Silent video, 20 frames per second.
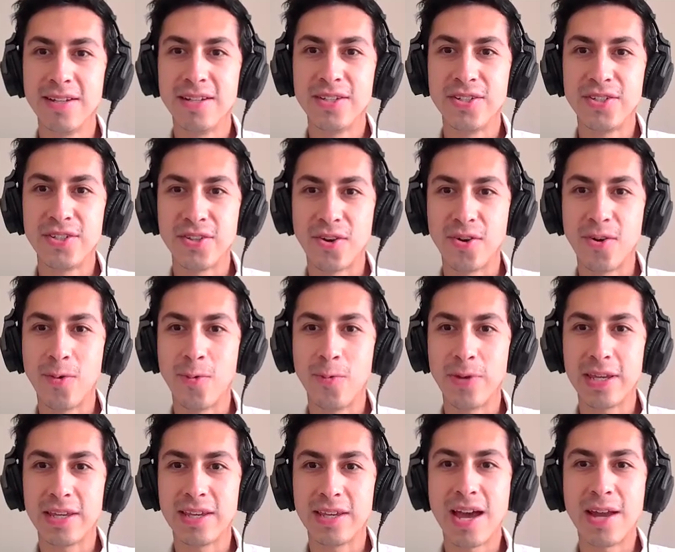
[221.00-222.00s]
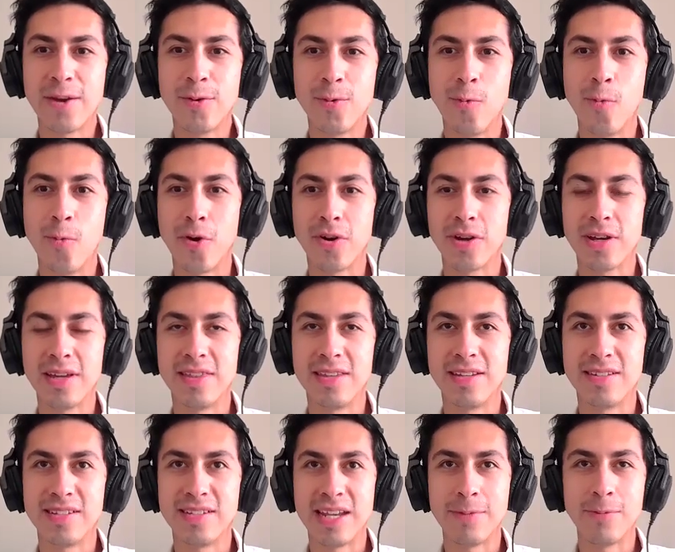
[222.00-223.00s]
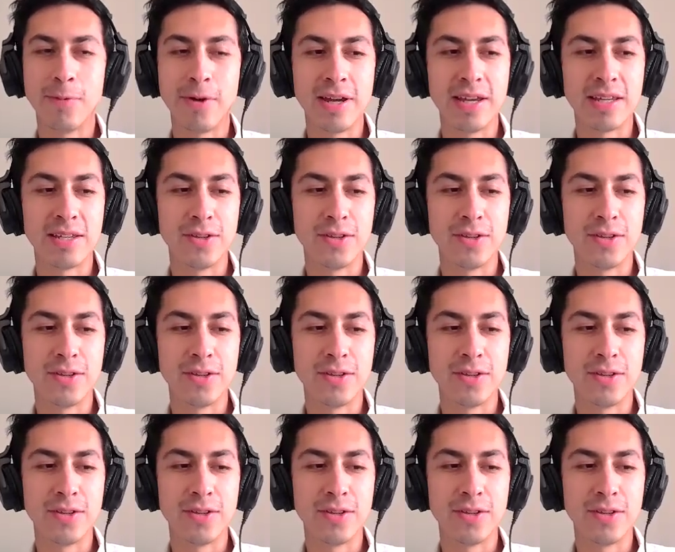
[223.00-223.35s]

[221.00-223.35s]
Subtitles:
So we kind of work in the same way,